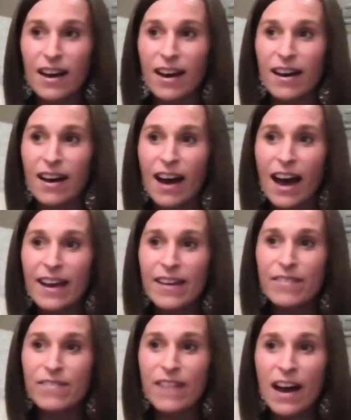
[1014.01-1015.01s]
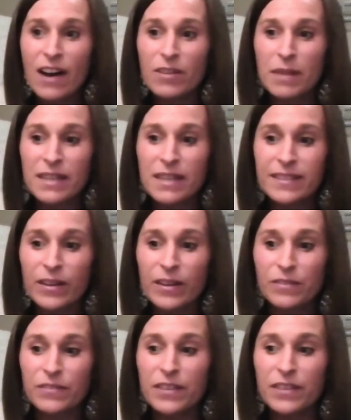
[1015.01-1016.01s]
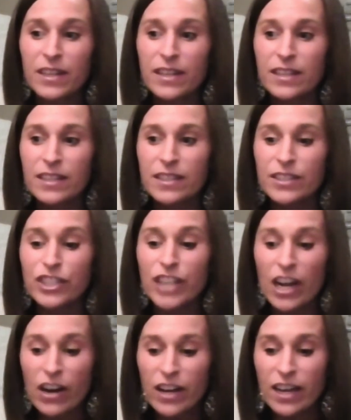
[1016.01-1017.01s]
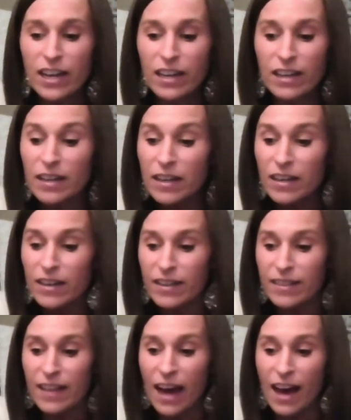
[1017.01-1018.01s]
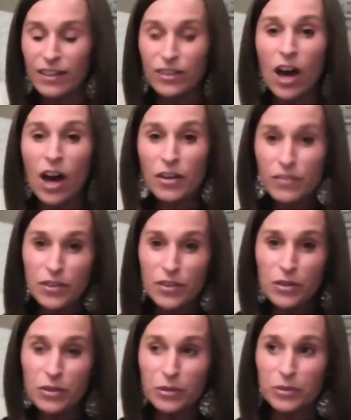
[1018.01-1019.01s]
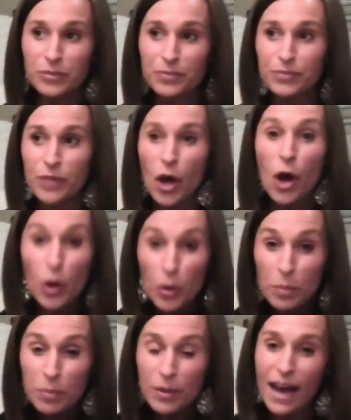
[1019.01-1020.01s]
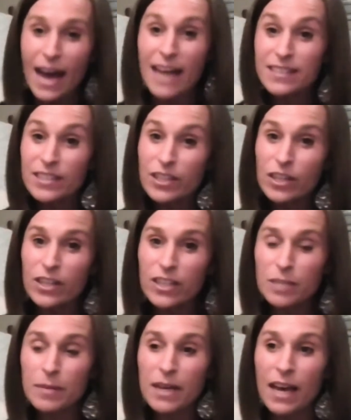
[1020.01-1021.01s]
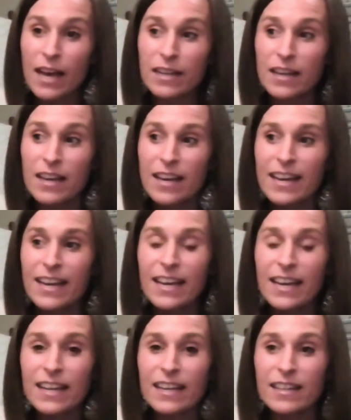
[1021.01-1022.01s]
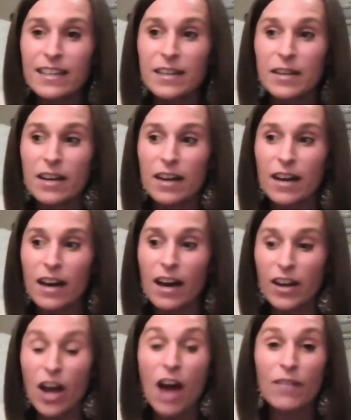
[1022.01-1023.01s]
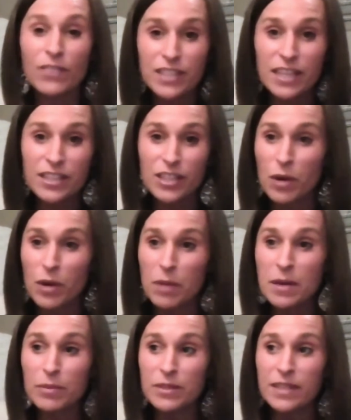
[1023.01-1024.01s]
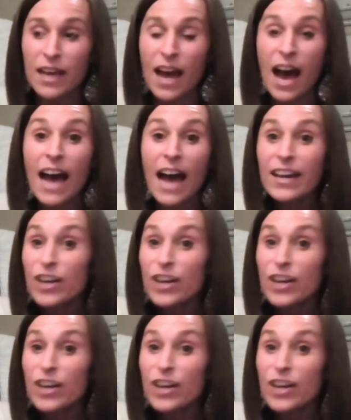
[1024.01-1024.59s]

Uh, I have found myself sharing that long view hope as an encouragement and hitting a conversation where people say, I